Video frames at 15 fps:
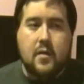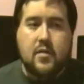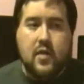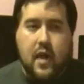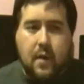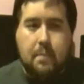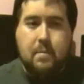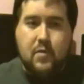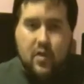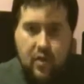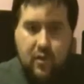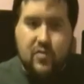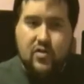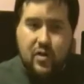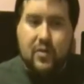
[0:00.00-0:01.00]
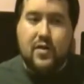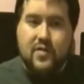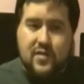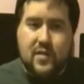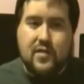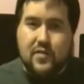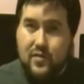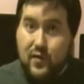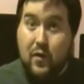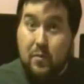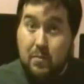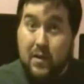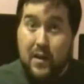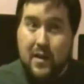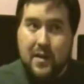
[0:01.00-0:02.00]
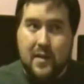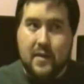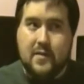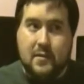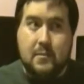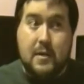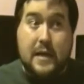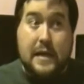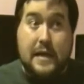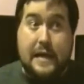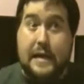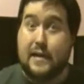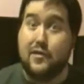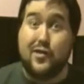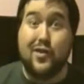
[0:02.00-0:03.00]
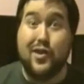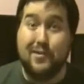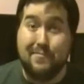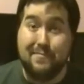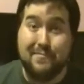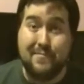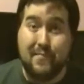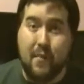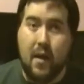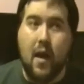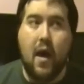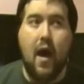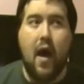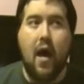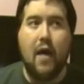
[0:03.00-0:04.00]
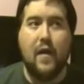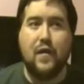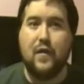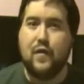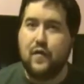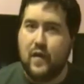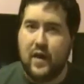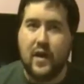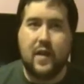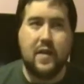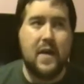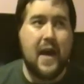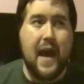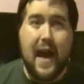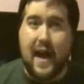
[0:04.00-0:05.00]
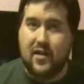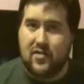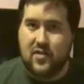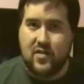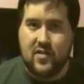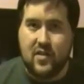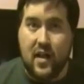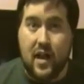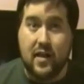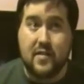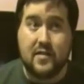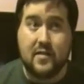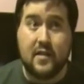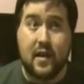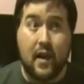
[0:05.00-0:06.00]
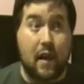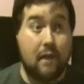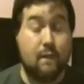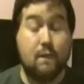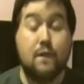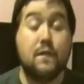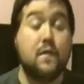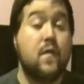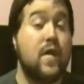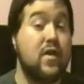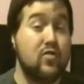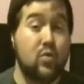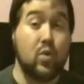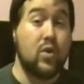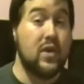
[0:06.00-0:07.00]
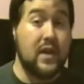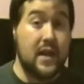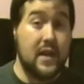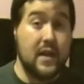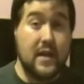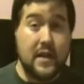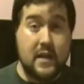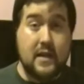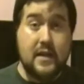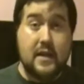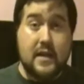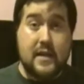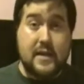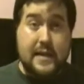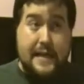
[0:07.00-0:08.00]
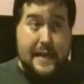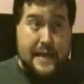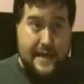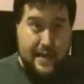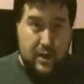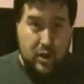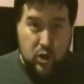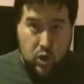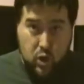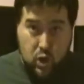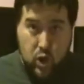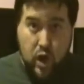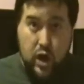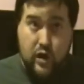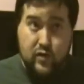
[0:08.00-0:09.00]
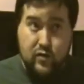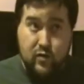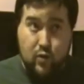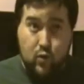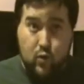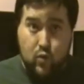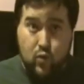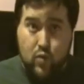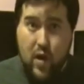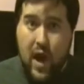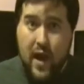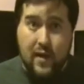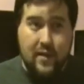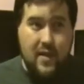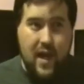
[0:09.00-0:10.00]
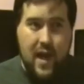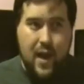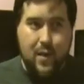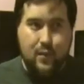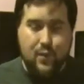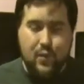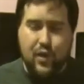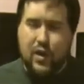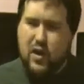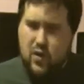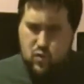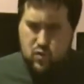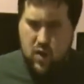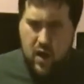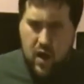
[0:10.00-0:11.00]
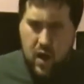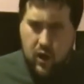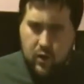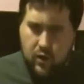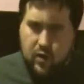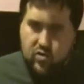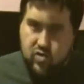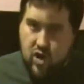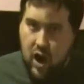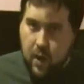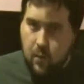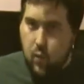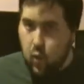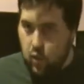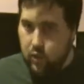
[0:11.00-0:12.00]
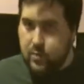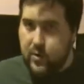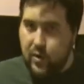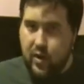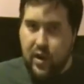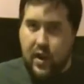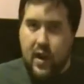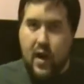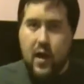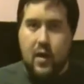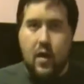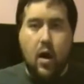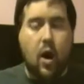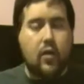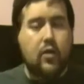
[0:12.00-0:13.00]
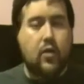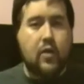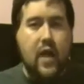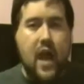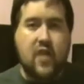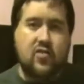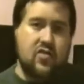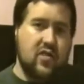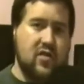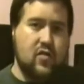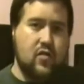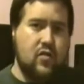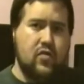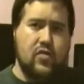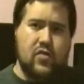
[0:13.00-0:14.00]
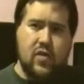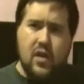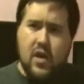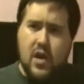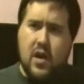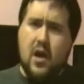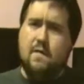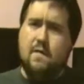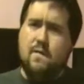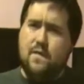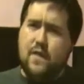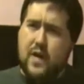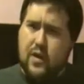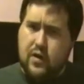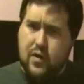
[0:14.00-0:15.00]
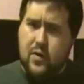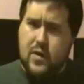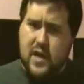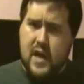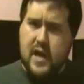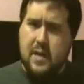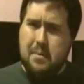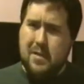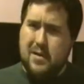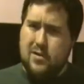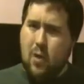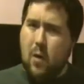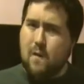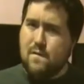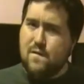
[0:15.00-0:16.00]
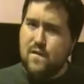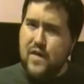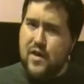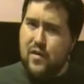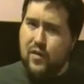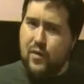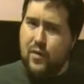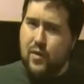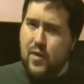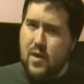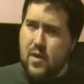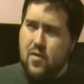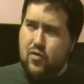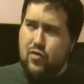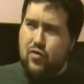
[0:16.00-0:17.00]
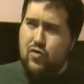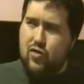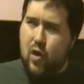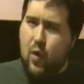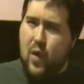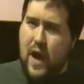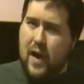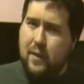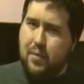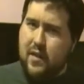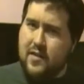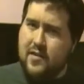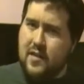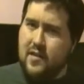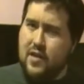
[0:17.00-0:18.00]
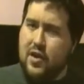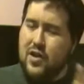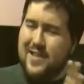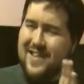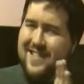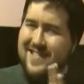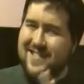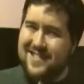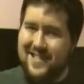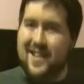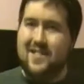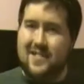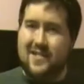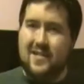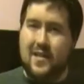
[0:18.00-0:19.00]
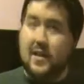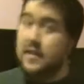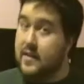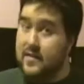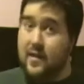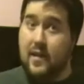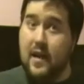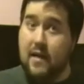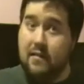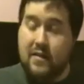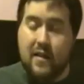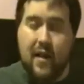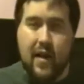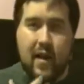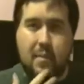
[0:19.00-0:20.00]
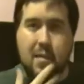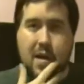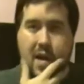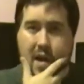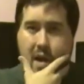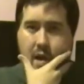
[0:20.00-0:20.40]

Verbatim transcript: So yeah, the general consensus for me is it's good. It's fun, the action's nice, visually it looks great. They really did a good job world building. All the locations they use feel unique, but don't feel so out of place that they couldn't exist, at least a lot of the time.